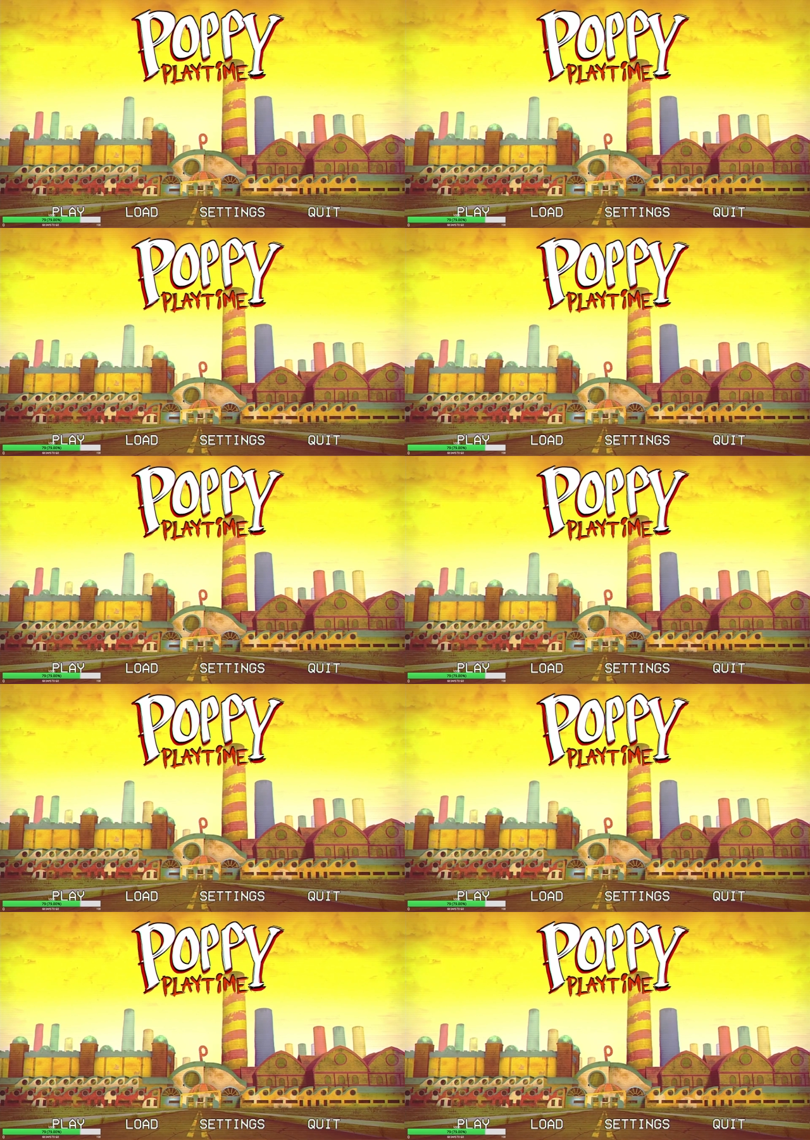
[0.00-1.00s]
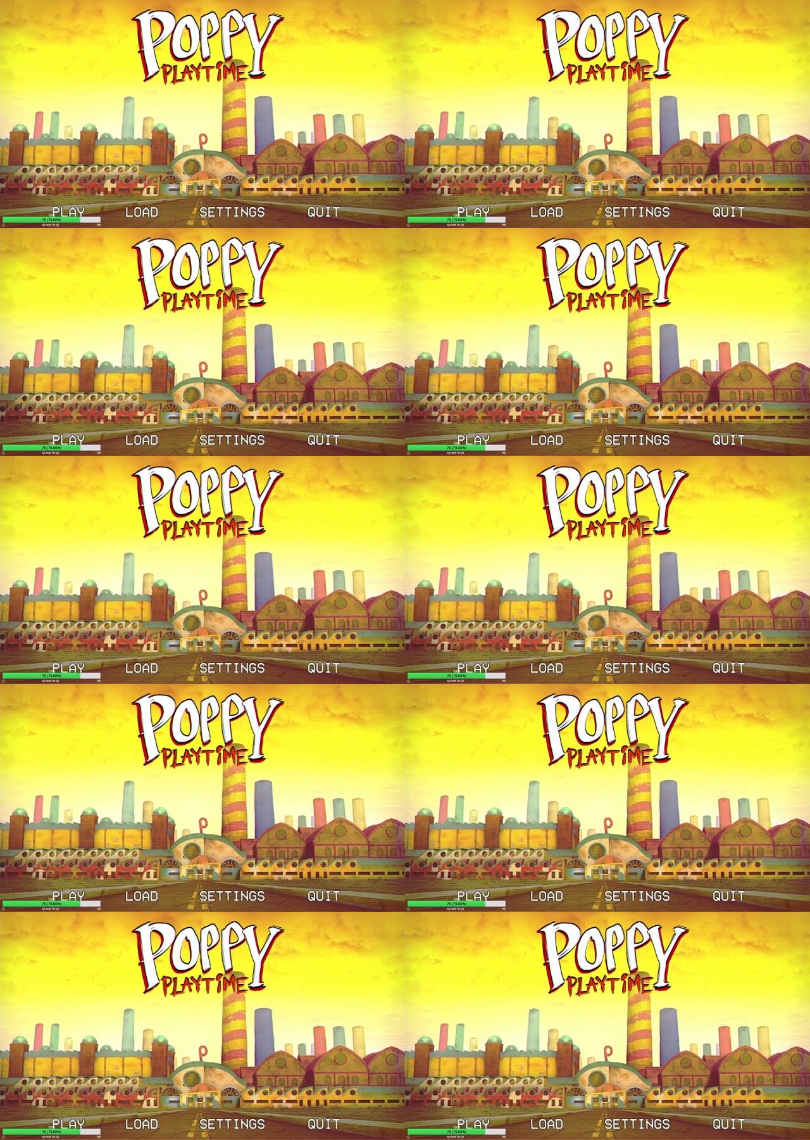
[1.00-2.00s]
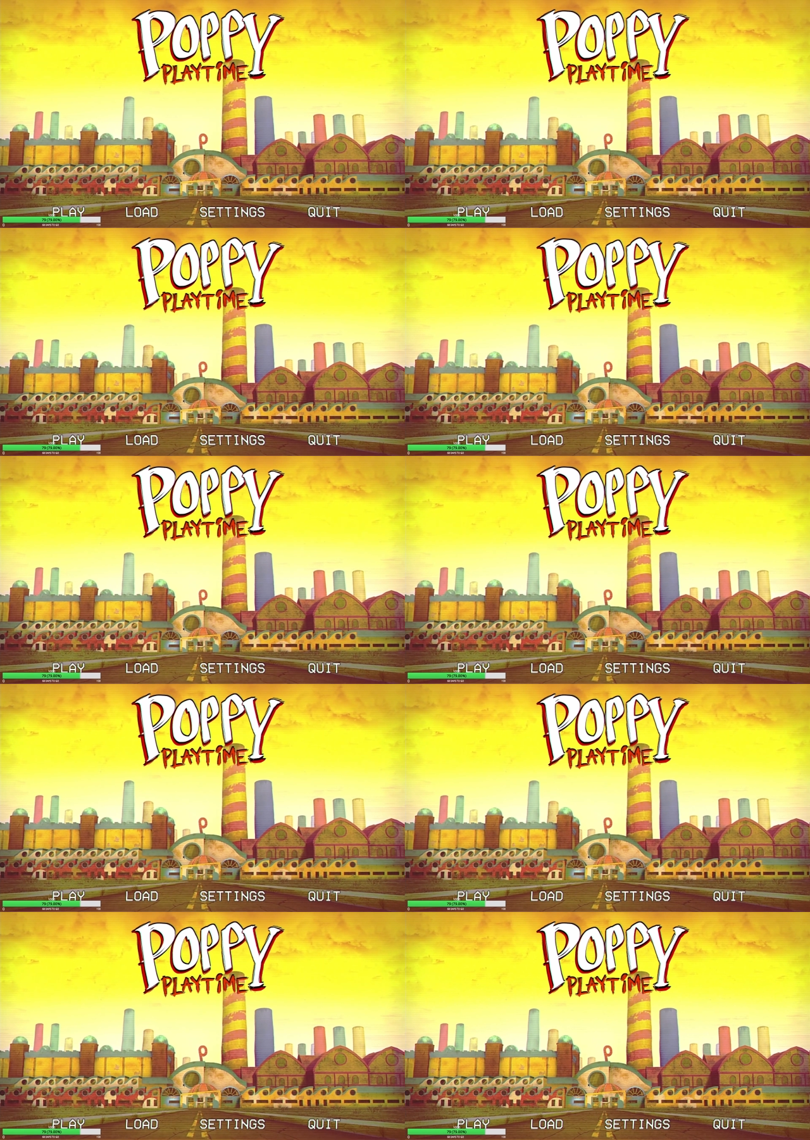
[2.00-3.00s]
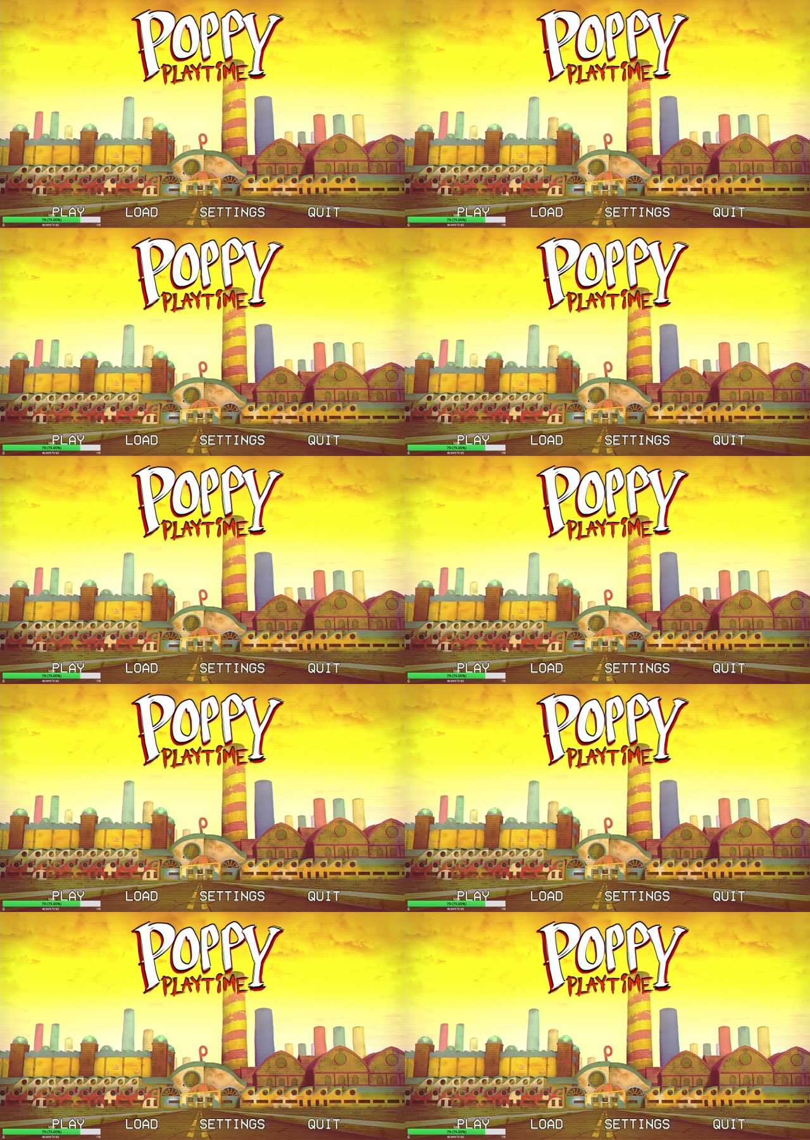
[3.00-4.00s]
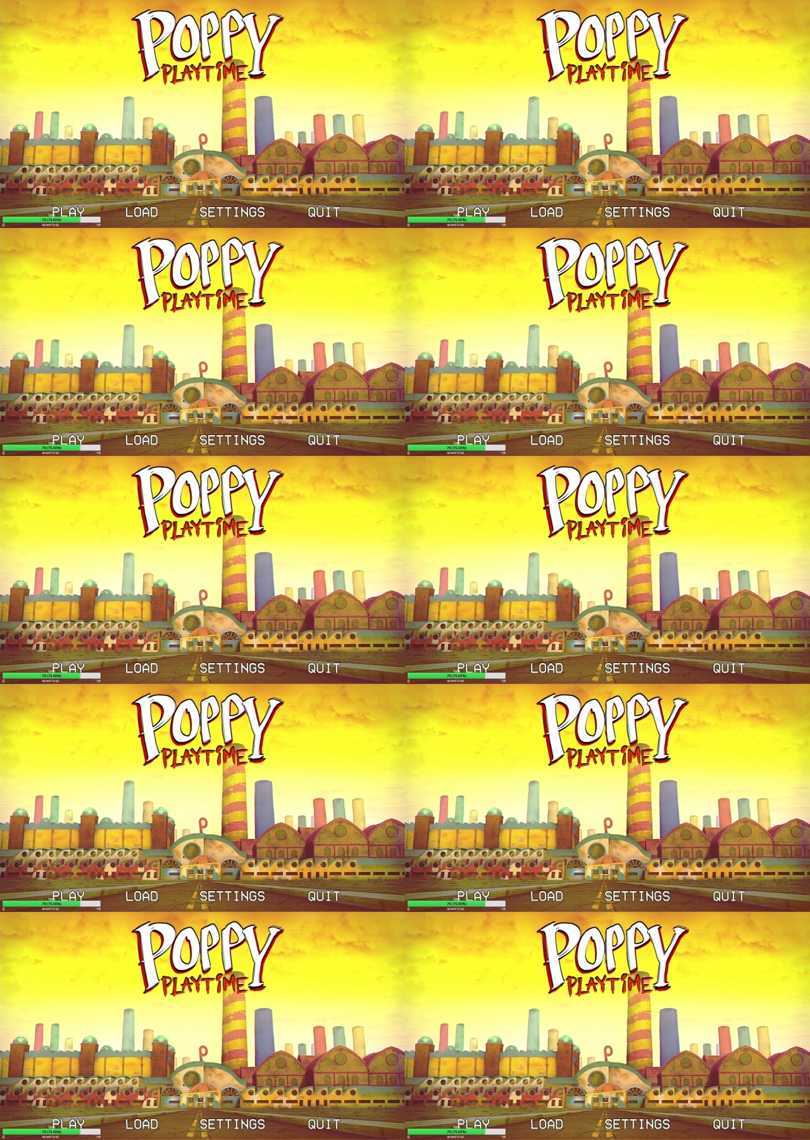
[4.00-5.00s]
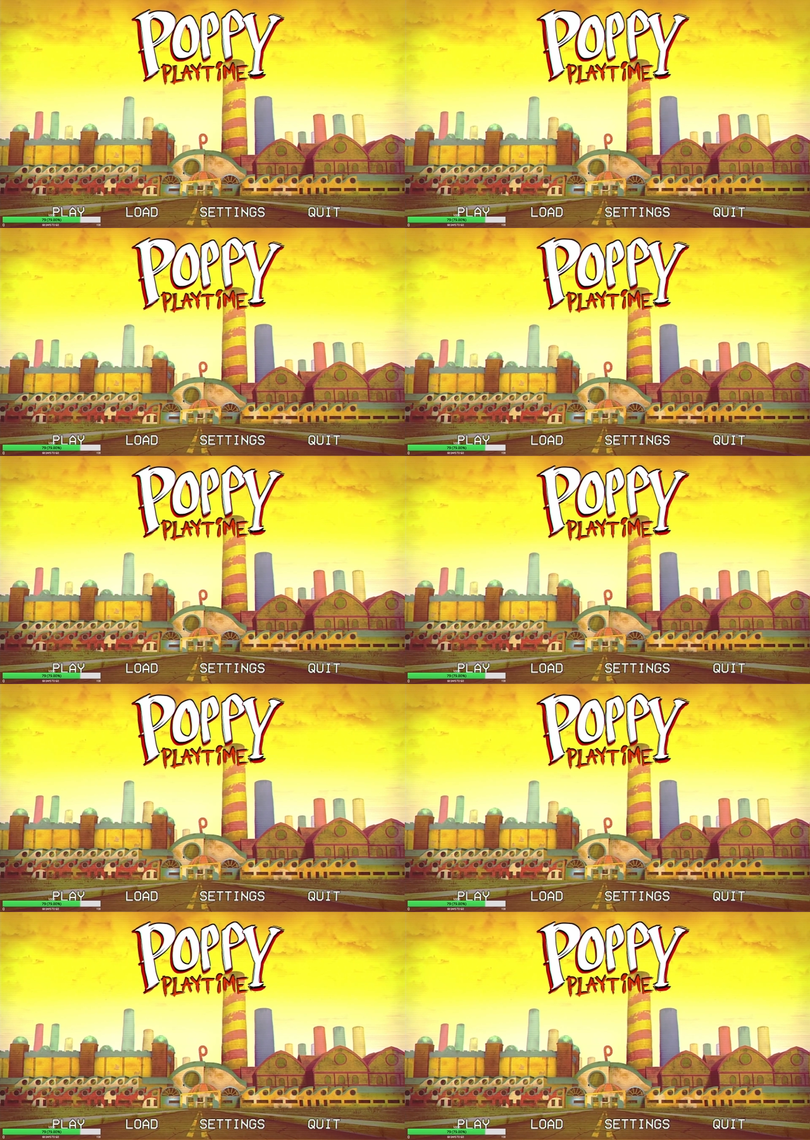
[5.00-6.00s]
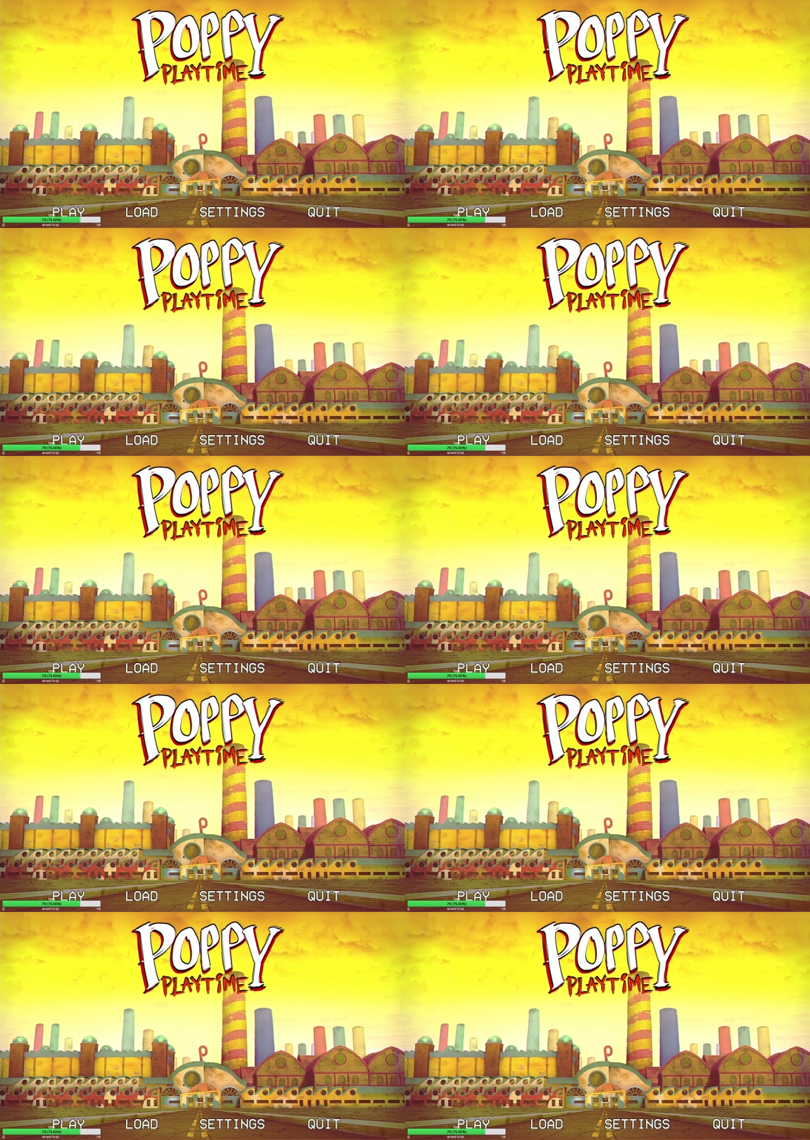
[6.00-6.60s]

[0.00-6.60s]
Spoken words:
(no speaker visible)